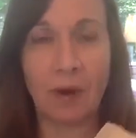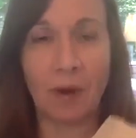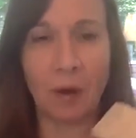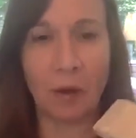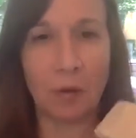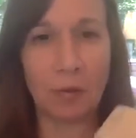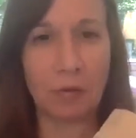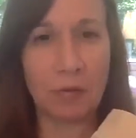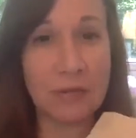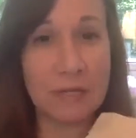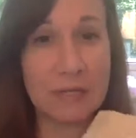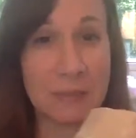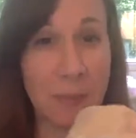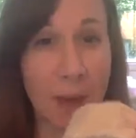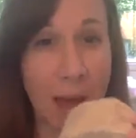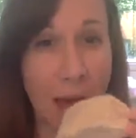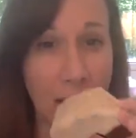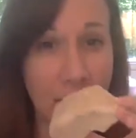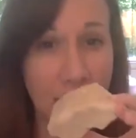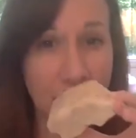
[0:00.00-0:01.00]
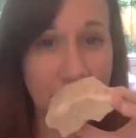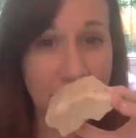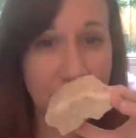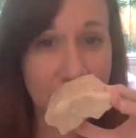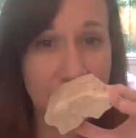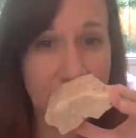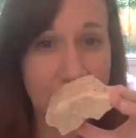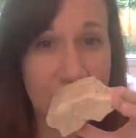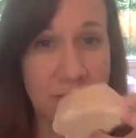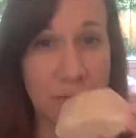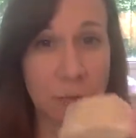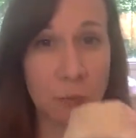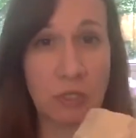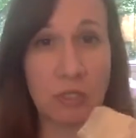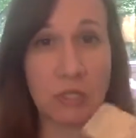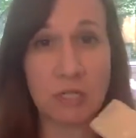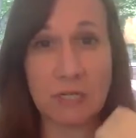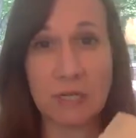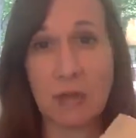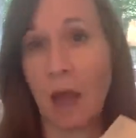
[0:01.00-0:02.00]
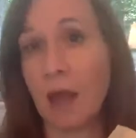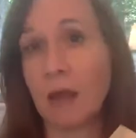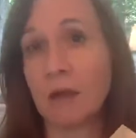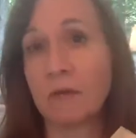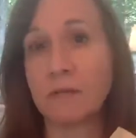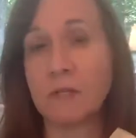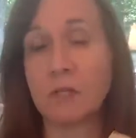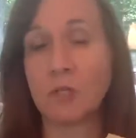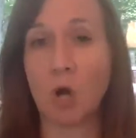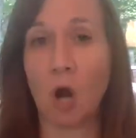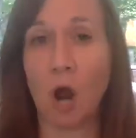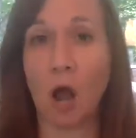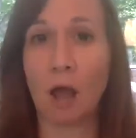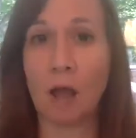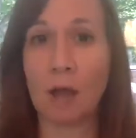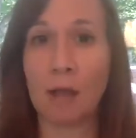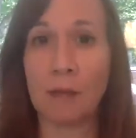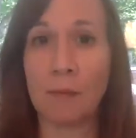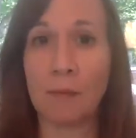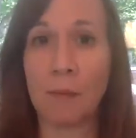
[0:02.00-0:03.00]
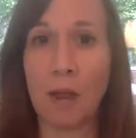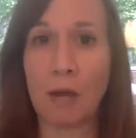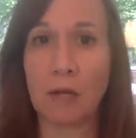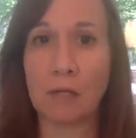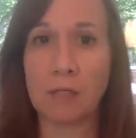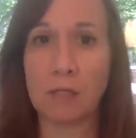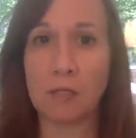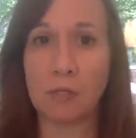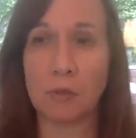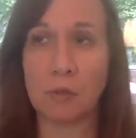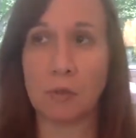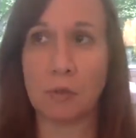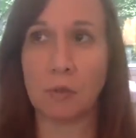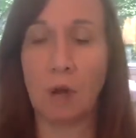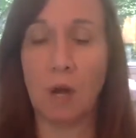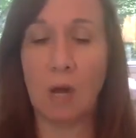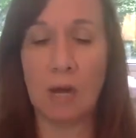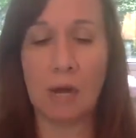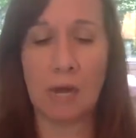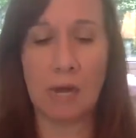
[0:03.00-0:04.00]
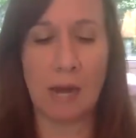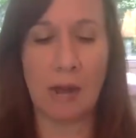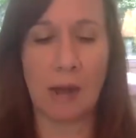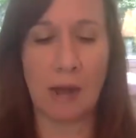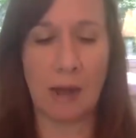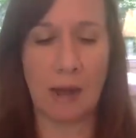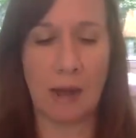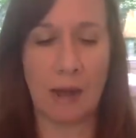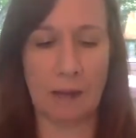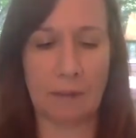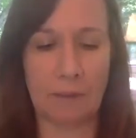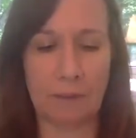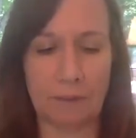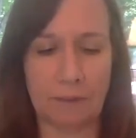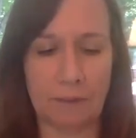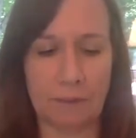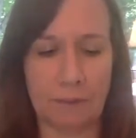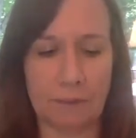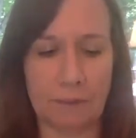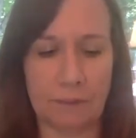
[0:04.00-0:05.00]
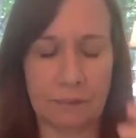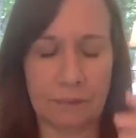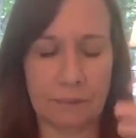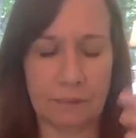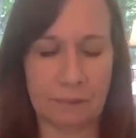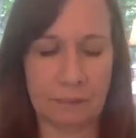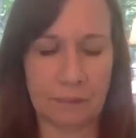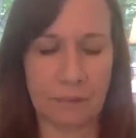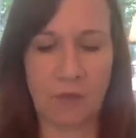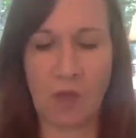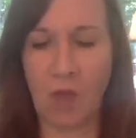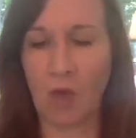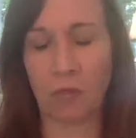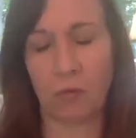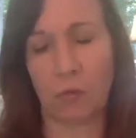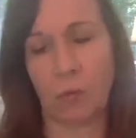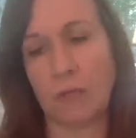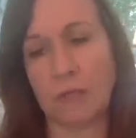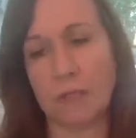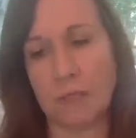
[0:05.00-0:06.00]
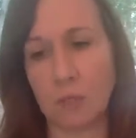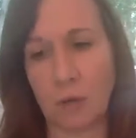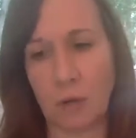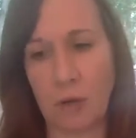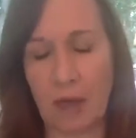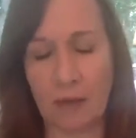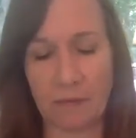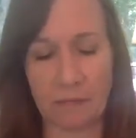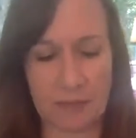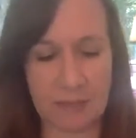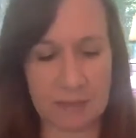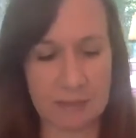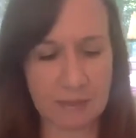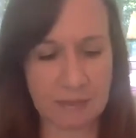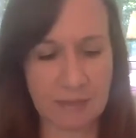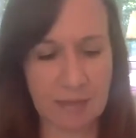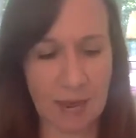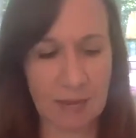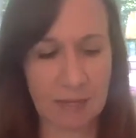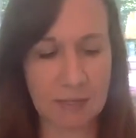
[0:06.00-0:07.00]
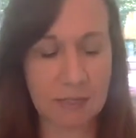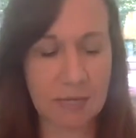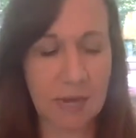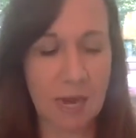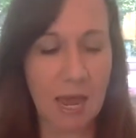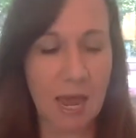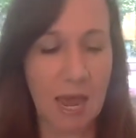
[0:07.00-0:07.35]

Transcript: earthy smell, which is kind of strong compared to the other ones don't have any scent.